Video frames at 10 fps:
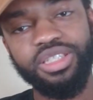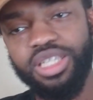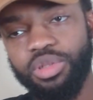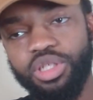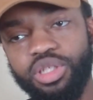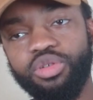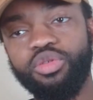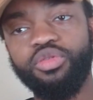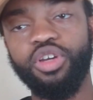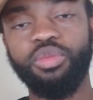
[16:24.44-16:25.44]
It's up to
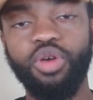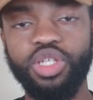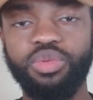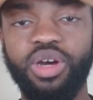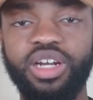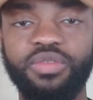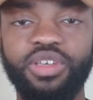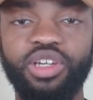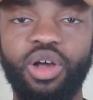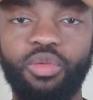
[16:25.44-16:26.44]
you for the most part
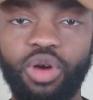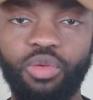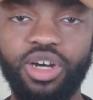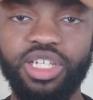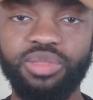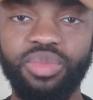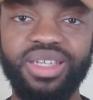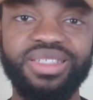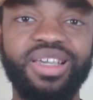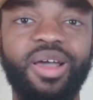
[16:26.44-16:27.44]
to figure out what works
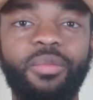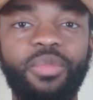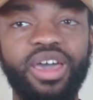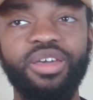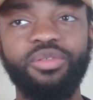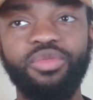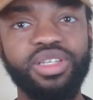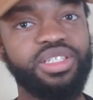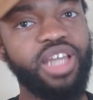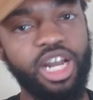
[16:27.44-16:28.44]
best. But
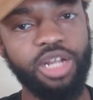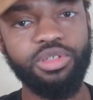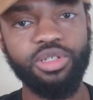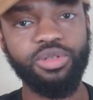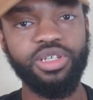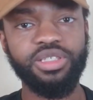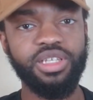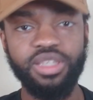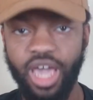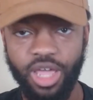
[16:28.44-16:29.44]
what's not up to you is
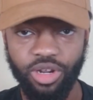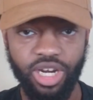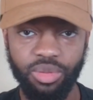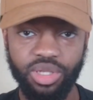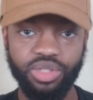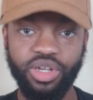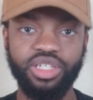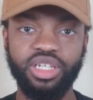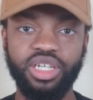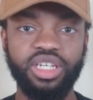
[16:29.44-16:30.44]
to not do dynamic
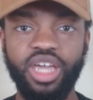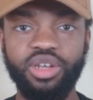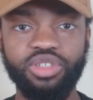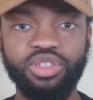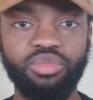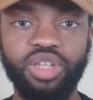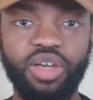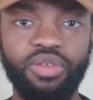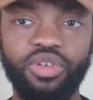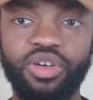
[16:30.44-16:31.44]
stretching and not do some
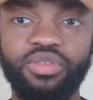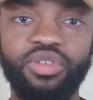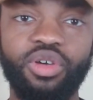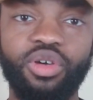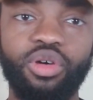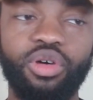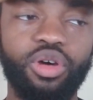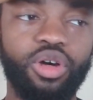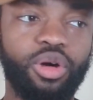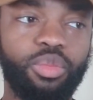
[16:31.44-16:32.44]
level
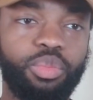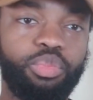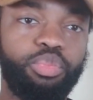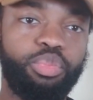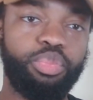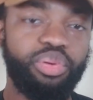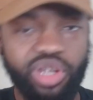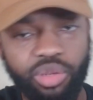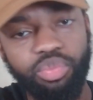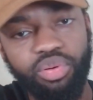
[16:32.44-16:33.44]
of
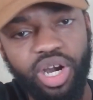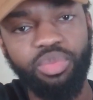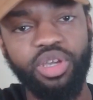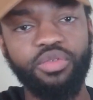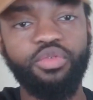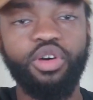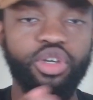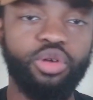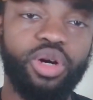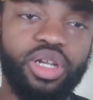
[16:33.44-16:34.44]
pre-prepping for
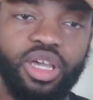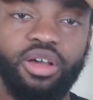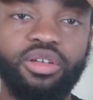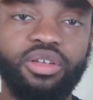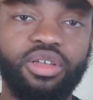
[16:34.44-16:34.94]
your workout.